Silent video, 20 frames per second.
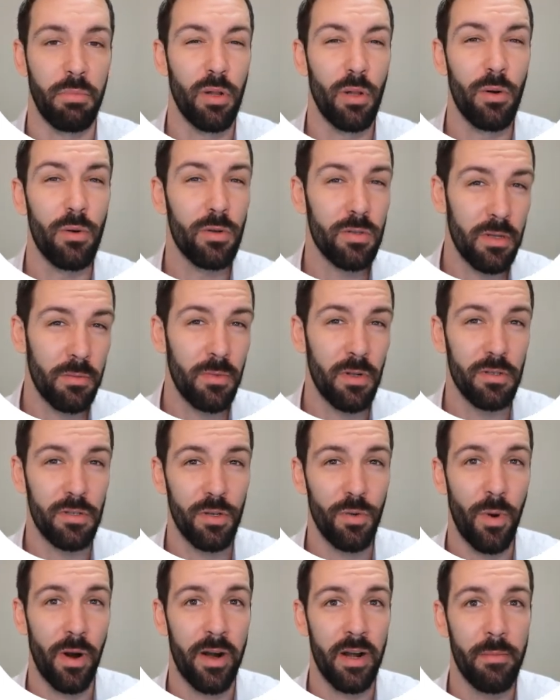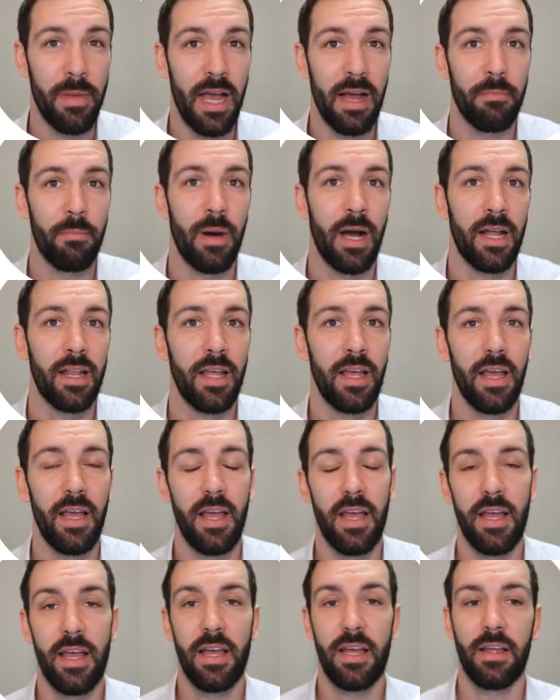Plurals I'm not too worried about, but
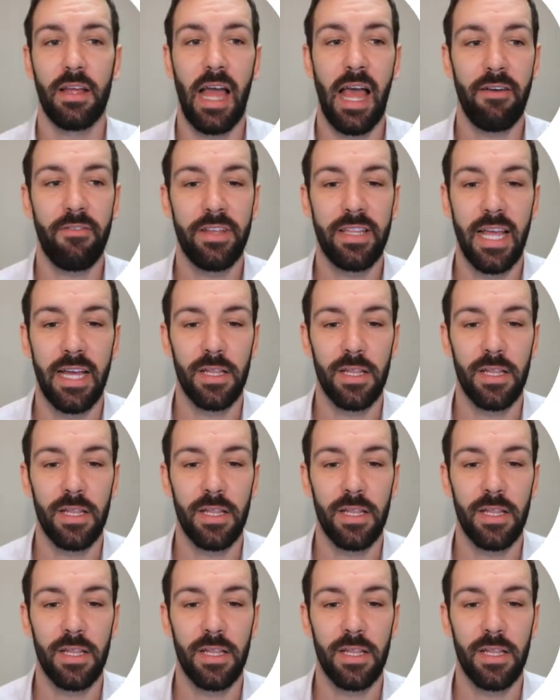having